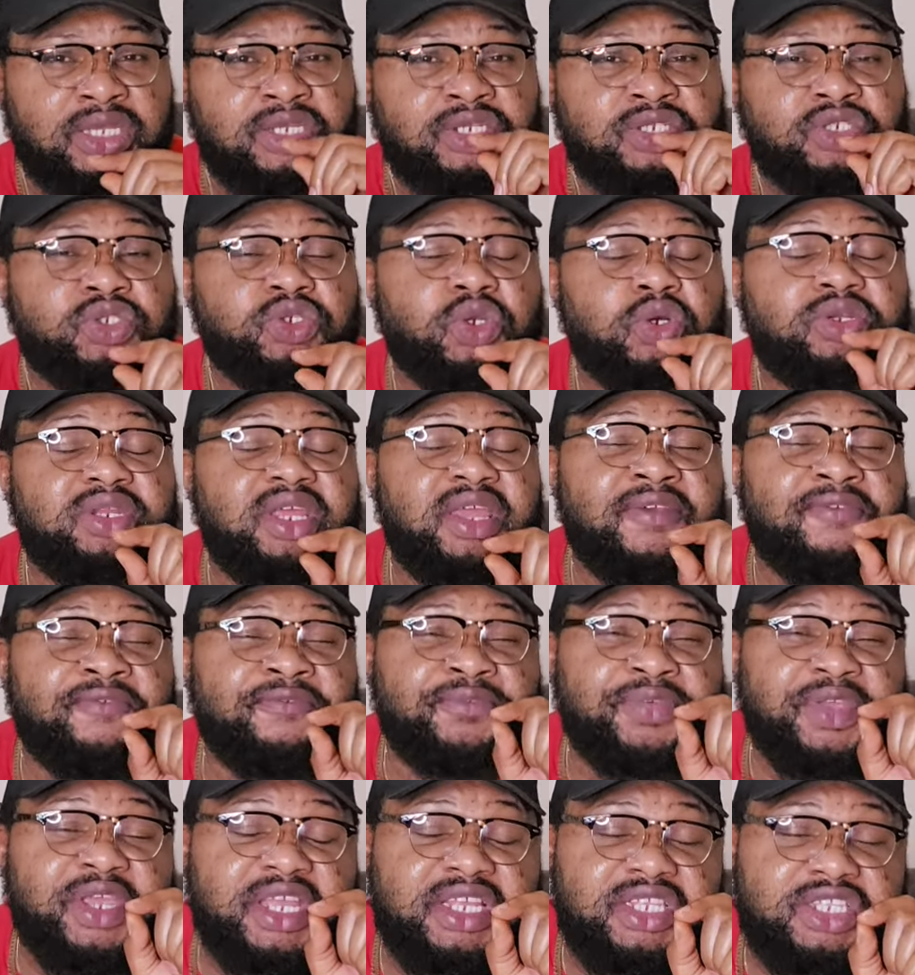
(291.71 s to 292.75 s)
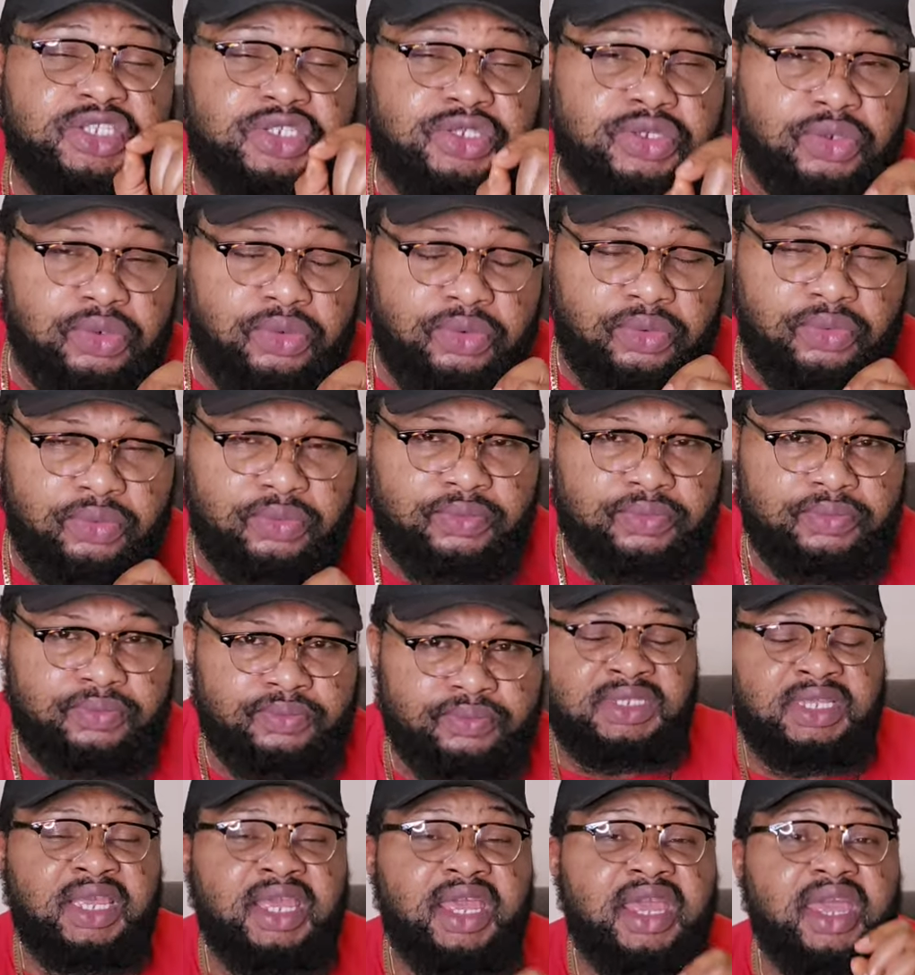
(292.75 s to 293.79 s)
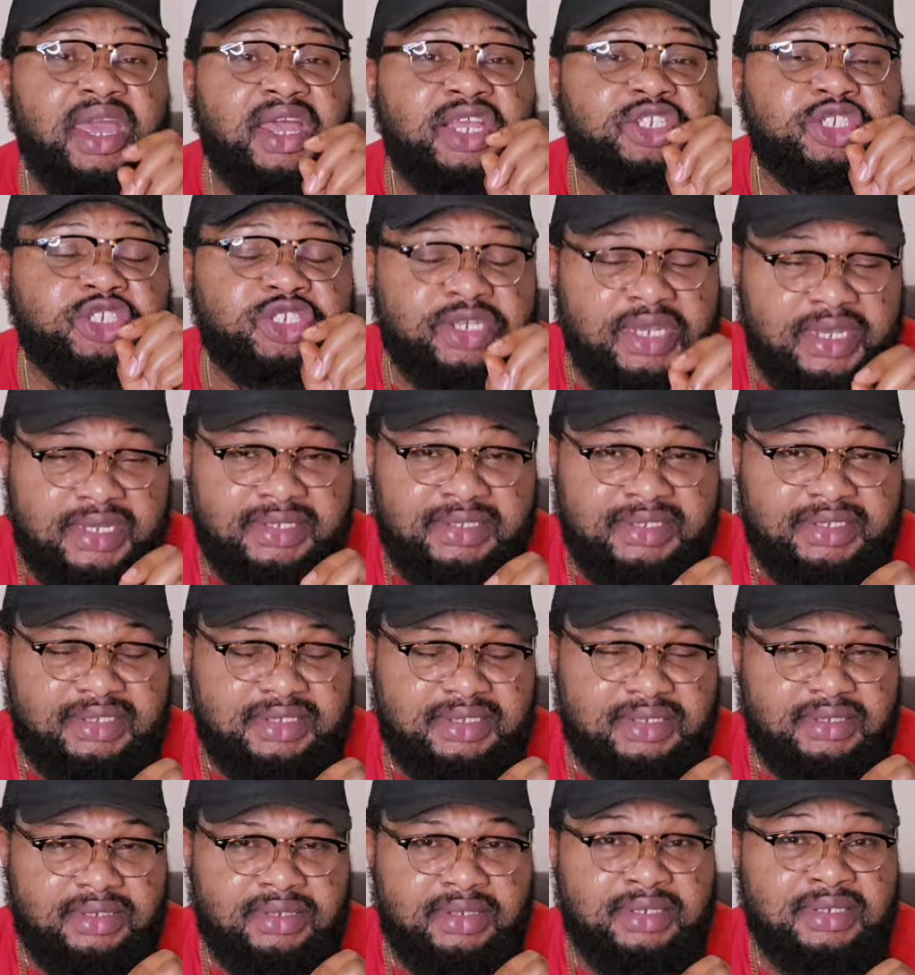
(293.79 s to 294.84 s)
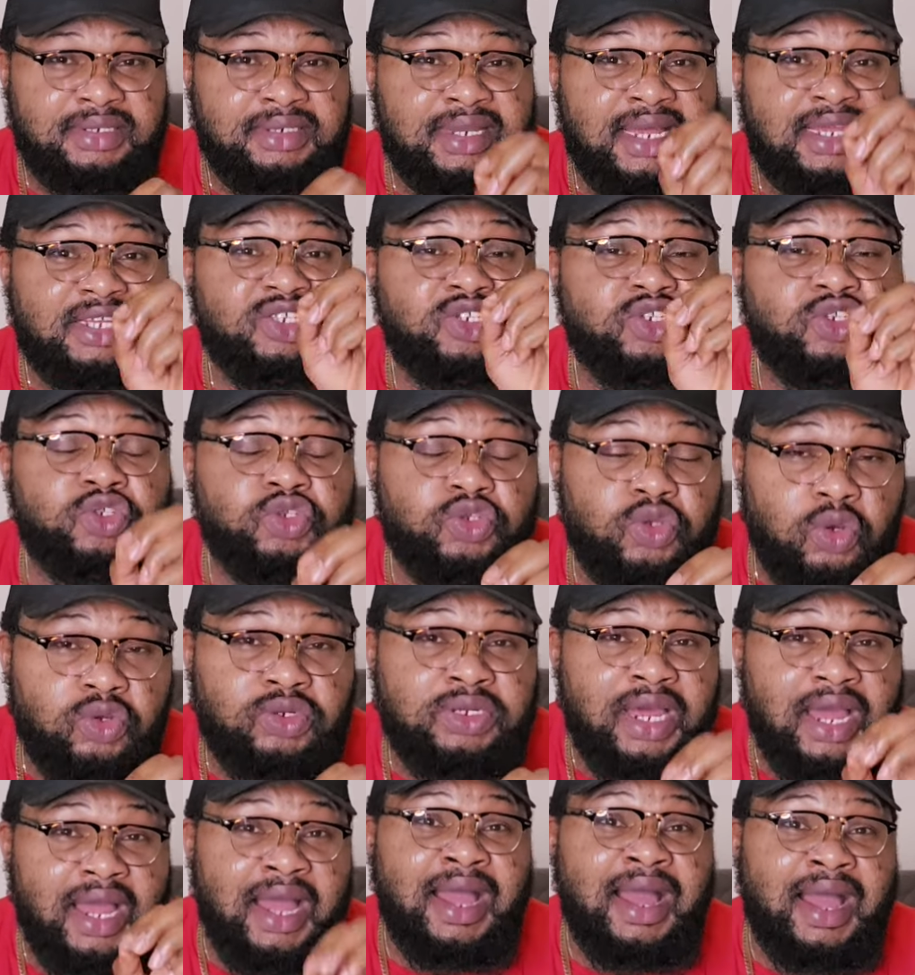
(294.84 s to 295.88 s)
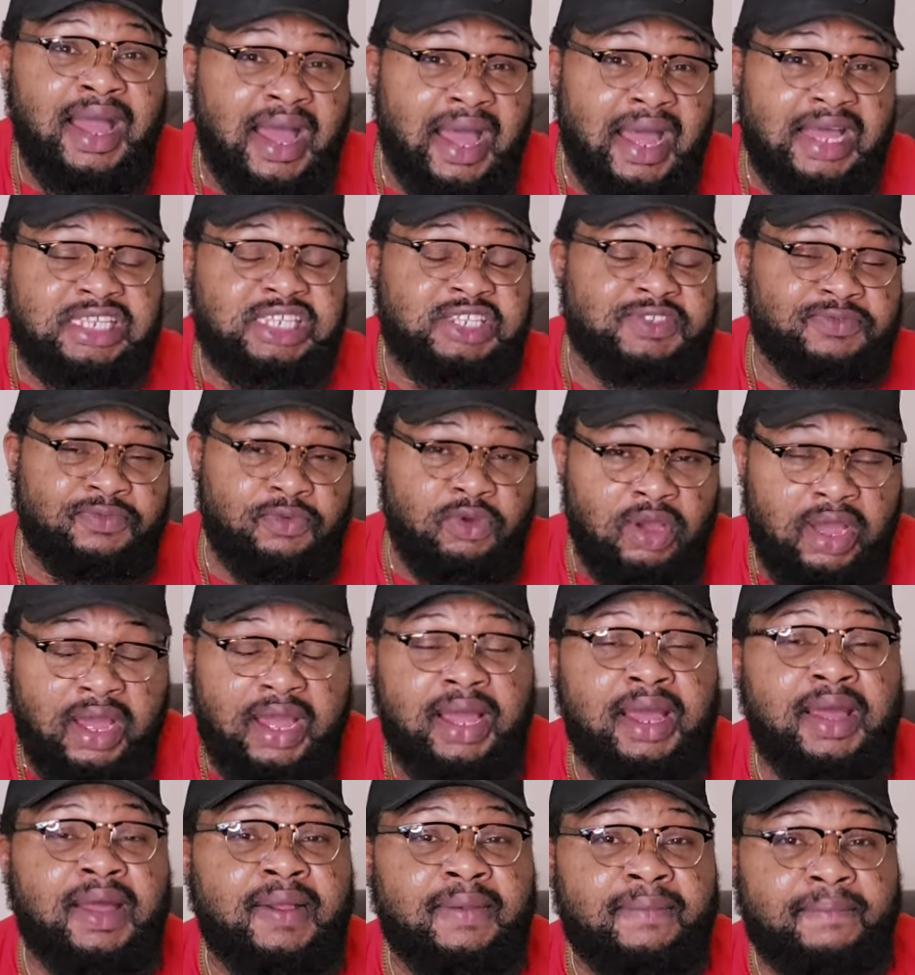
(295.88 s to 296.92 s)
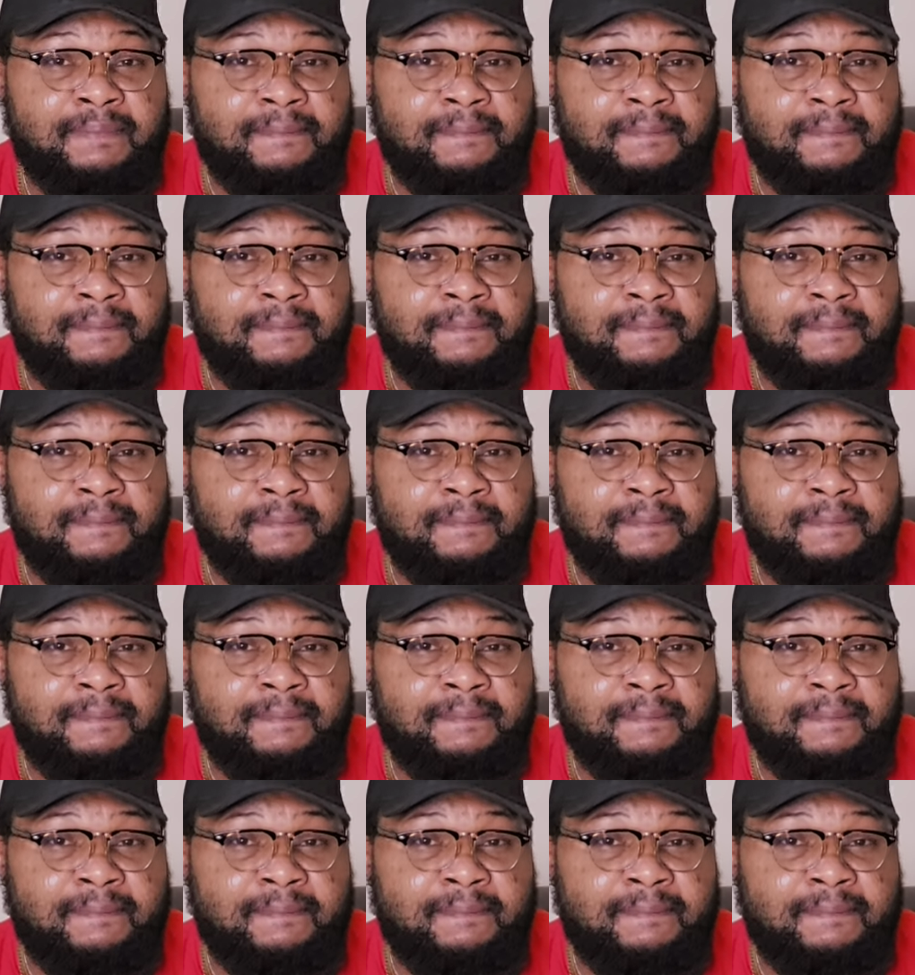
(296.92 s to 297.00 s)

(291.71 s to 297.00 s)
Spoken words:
Showed a video, the agent that sold a house for her.